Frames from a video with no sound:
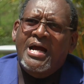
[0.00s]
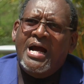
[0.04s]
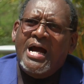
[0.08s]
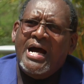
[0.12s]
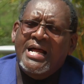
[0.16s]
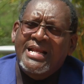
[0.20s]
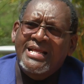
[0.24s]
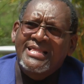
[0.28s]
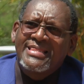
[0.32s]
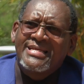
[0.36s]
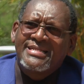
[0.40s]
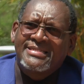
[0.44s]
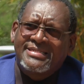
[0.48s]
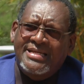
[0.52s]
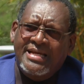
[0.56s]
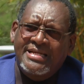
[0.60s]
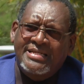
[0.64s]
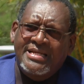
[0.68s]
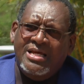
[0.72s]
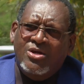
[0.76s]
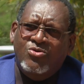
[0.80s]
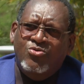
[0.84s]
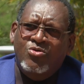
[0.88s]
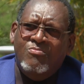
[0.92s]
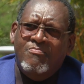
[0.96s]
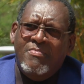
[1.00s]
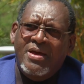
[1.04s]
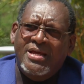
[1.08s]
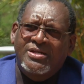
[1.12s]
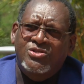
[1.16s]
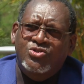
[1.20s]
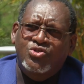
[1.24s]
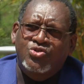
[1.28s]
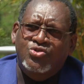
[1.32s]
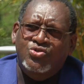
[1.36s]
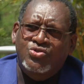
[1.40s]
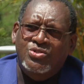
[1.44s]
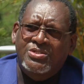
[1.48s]
Another site I could
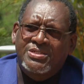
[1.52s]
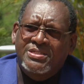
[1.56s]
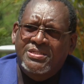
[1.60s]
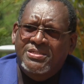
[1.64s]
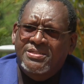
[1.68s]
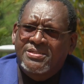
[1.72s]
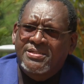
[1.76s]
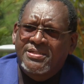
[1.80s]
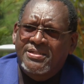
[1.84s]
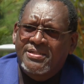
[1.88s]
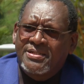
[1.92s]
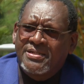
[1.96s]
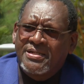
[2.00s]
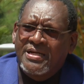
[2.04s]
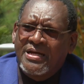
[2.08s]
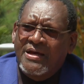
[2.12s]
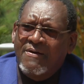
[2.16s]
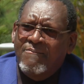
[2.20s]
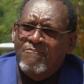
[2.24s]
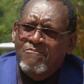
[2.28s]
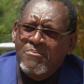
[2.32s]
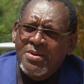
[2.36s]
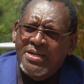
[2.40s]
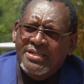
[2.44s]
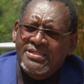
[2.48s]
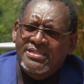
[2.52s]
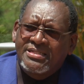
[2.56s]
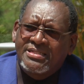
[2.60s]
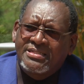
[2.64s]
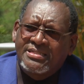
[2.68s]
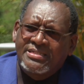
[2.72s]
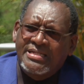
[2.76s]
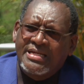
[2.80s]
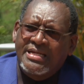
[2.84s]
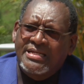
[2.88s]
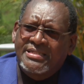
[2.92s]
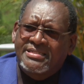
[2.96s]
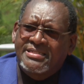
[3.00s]
mention,
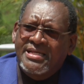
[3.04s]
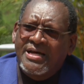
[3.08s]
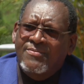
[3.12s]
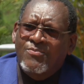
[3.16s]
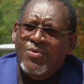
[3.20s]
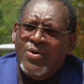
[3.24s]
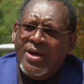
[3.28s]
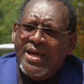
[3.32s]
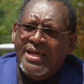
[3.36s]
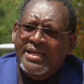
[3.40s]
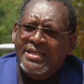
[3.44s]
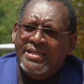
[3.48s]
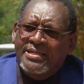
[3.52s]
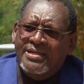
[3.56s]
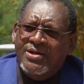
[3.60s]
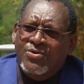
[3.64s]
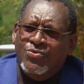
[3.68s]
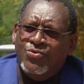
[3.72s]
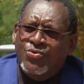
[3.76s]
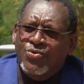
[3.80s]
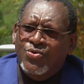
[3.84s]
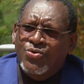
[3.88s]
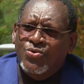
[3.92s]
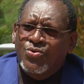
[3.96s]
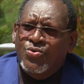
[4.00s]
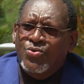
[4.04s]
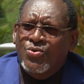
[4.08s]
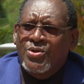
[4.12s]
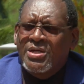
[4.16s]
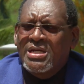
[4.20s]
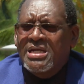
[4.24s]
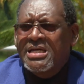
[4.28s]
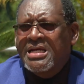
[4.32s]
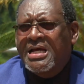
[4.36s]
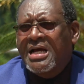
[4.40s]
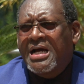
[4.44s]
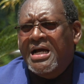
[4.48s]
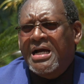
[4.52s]
based somewhere in Kikuyu
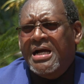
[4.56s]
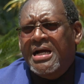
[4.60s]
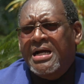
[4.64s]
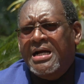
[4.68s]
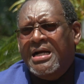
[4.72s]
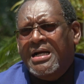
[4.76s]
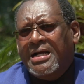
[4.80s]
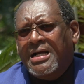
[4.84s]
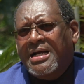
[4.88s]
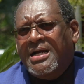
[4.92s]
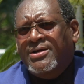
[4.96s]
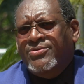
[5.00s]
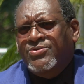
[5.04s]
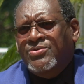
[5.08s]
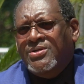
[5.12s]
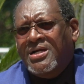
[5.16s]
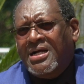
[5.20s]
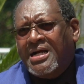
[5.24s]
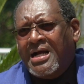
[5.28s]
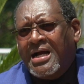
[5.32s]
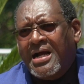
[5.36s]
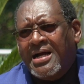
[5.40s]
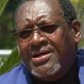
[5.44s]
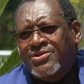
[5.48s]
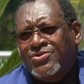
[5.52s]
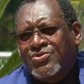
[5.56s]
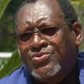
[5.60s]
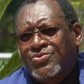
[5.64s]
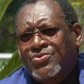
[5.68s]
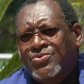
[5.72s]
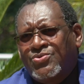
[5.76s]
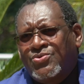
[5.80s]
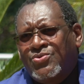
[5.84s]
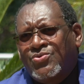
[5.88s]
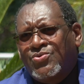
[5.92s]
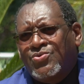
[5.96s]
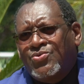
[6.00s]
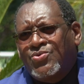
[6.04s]
near Karura
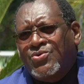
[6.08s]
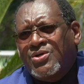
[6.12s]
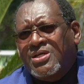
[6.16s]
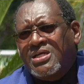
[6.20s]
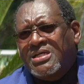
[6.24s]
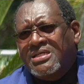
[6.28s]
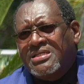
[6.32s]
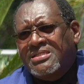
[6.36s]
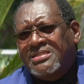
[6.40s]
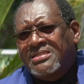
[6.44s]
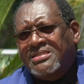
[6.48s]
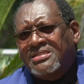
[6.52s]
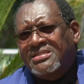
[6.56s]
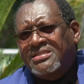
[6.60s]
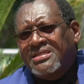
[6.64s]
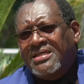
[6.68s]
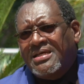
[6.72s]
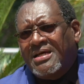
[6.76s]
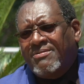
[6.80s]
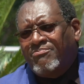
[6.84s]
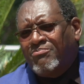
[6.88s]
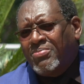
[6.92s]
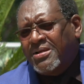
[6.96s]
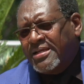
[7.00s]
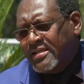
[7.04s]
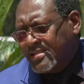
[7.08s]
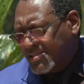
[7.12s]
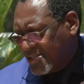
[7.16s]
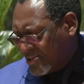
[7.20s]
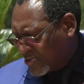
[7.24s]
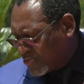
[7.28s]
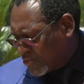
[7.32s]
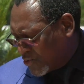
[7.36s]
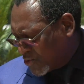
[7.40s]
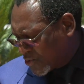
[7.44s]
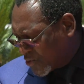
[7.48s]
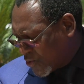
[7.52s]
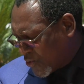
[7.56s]
Kanyongo, is a place
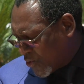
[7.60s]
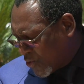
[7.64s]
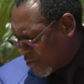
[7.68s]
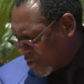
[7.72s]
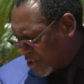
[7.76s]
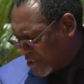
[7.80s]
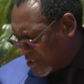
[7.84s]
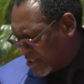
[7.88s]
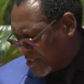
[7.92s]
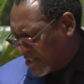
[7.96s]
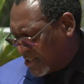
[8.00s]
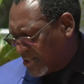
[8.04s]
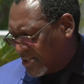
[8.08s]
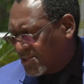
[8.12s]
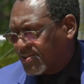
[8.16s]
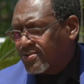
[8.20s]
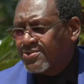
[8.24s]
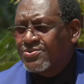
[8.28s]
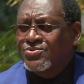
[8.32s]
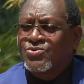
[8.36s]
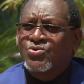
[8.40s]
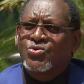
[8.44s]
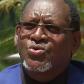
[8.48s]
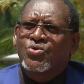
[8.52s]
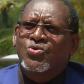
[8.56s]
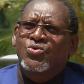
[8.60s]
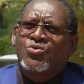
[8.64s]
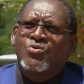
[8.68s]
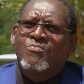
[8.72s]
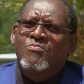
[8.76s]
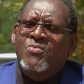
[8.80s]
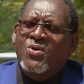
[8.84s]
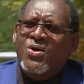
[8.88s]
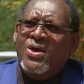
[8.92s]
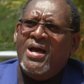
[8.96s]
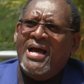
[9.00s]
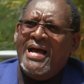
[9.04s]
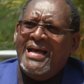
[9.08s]
that was called
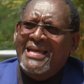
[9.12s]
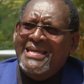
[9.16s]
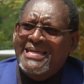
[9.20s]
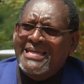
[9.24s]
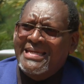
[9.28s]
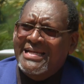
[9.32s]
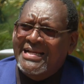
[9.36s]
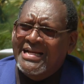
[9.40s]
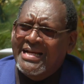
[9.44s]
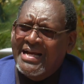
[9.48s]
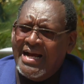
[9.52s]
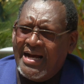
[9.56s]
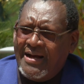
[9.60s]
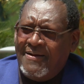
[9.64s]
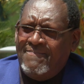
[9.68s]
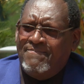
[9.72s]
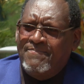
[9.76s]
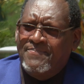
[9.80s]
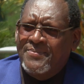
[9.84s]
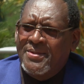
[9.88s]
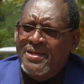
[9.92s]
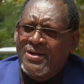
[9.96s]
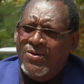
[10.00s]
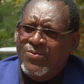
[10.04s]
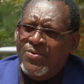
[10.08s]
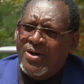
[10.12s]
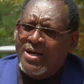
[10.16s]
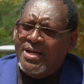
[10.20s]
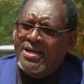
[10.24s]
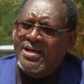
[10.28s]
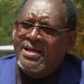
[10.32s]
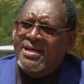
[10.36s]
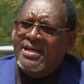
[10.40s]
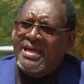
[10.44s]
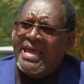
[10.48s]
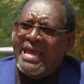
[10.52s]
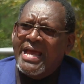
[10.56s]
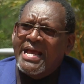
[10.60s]
Gururumo ya Hinga,
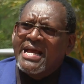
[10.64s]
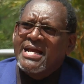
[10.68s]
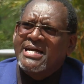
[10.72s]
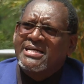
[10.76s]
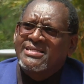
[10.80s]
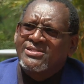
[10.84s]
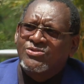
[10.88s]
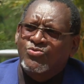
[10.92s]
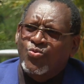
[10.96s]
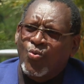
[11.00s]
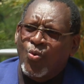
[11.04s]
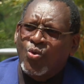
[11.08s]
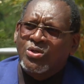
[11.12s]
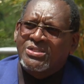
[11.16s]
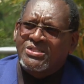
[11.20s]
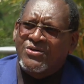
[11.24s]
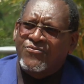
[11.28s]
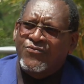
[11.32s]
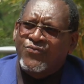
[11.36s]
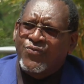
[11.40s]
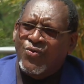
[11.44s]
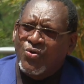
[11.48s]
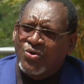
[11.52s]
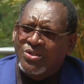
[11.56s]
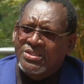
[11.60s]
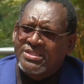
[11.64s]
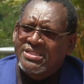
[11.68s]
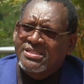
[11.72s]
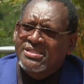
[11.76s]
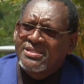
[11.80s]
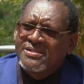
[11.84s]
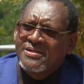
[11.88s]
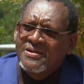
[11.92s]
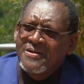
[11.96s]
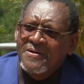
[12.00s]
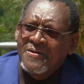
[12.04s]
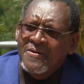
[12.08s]
Hinga's Waterfalls.